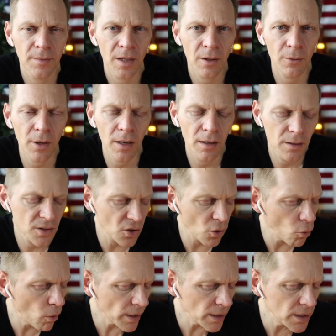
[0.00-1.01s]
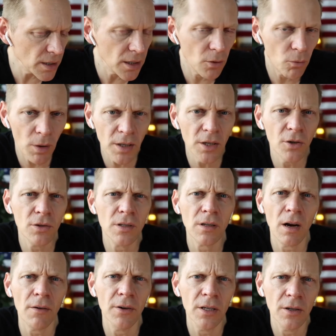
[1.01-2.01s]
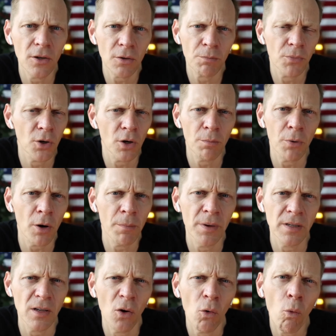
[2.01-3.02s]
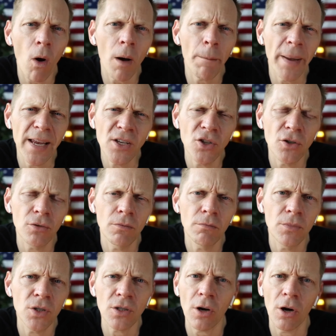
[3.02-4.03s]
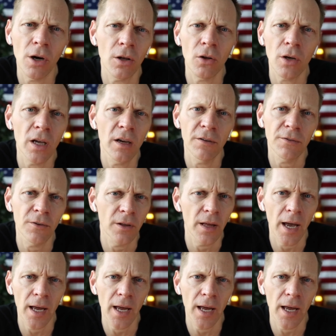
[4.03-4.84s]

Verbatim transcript: Right. So when did when did you discover your purpose and what made you start looking for that?